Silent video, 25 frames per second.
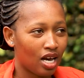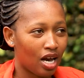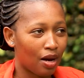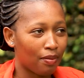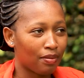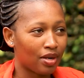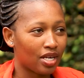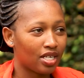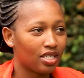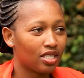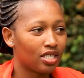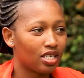
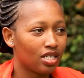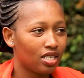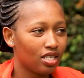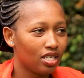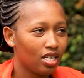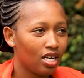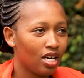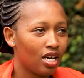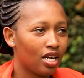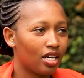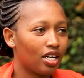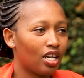I'm 19.
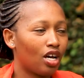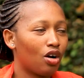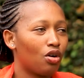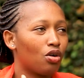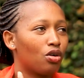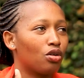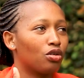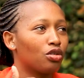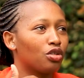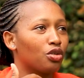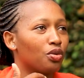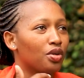
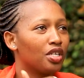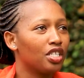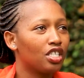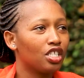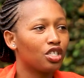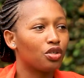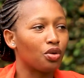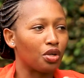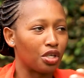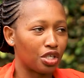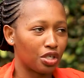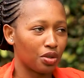Now
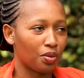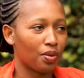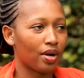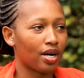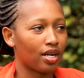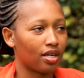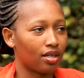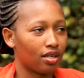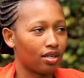2021.